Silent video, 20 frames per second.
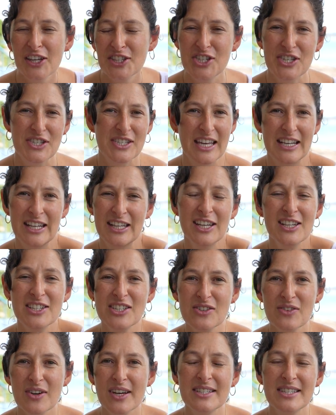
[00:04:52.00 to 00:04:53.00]
just getting
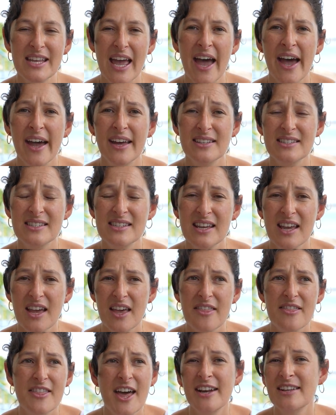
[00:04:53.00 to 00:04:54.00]
into it. And
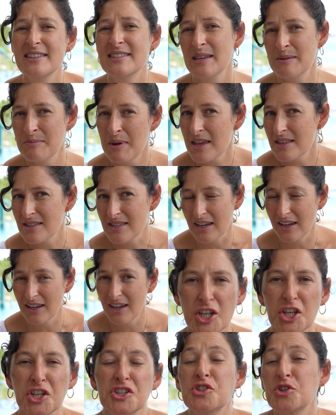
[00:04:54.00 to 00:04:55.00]
that is
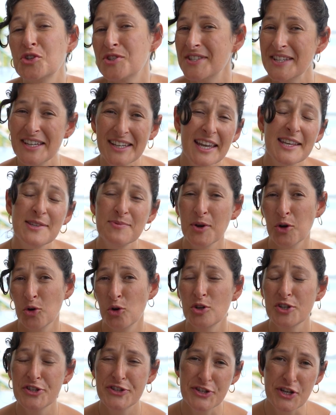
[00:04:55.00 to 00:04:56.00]
amazing. So seeing as we
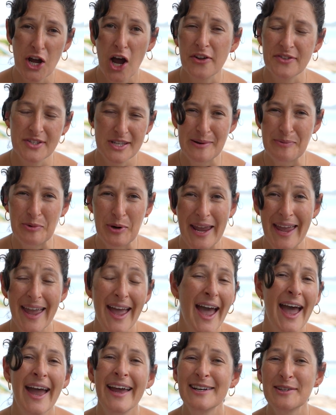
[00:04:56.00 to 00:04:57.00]
all start
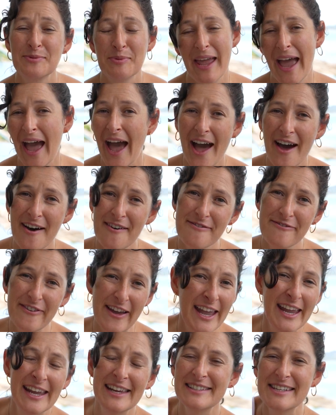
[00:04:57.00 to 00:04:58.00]
somewhere and we have
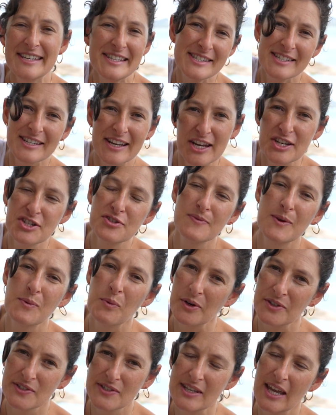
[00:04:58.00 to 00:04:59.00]
a destination we
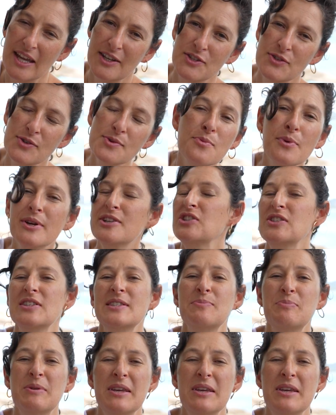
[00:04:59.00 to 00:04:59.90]
want to get to, which is